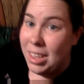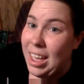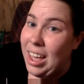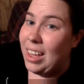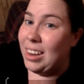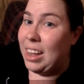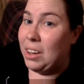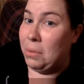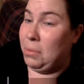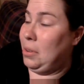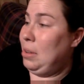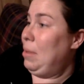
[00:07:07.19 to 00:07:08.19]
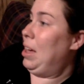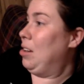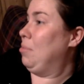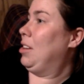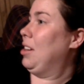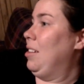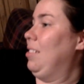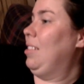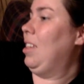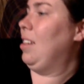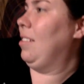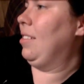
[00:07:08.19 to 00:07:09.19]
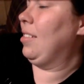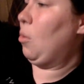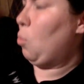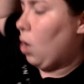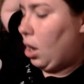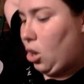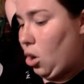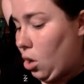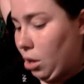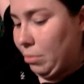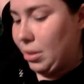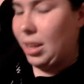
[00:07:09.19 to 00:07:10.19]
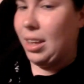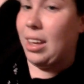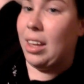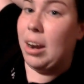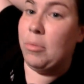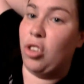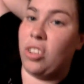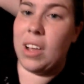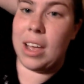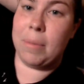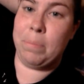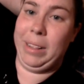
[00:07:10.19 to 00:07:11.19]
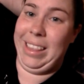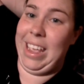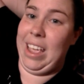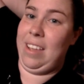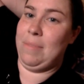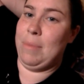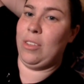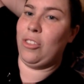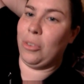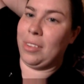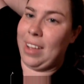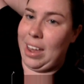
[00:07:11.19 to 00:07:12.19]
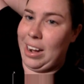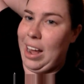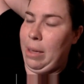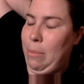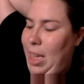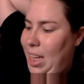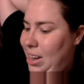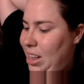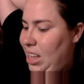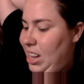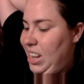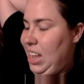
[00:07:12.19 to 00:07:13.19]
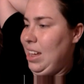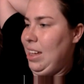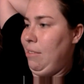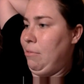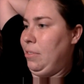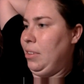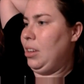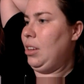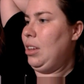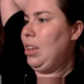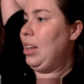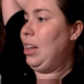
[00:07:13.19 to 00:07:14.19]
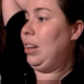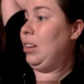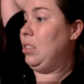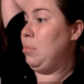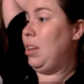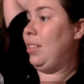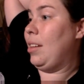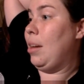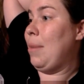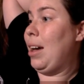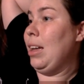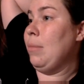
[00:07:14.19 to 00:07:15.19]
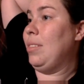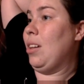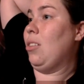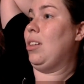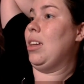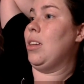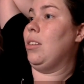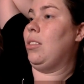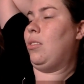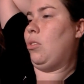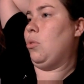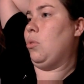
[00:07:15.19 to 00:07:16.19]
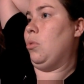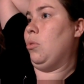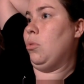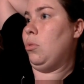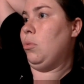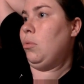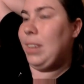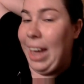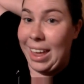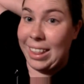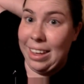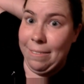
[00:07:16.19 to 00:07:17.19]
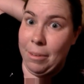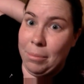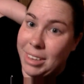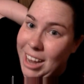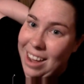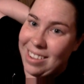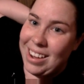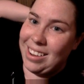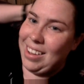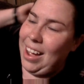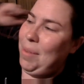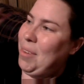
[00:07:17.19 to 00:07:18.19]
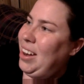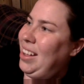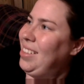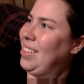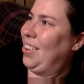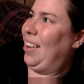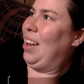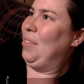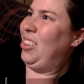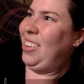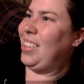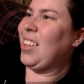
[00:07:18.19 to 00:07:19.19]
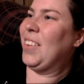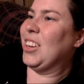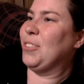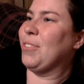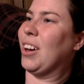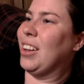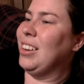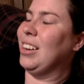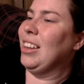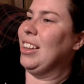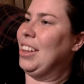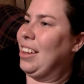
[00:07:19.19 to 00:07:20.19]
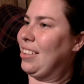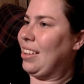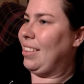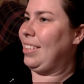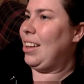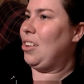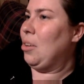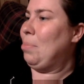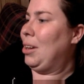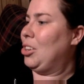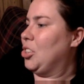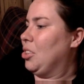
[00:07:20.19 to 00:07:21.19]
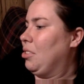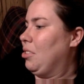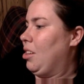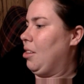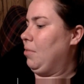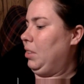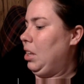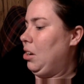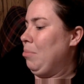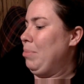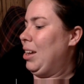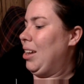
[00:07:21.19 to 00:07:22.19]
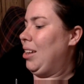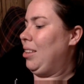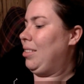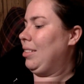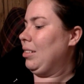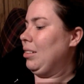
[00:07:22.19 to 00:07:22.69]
yeah, now I'm doing better because he is somewhat calm. And I'm just like, please, Mr. Satellite Man, leave. And in the meantime, I am talking to Kaylee from Days at a Time on Instagram, which is so much fun. Because I sent her a picture of Little Bit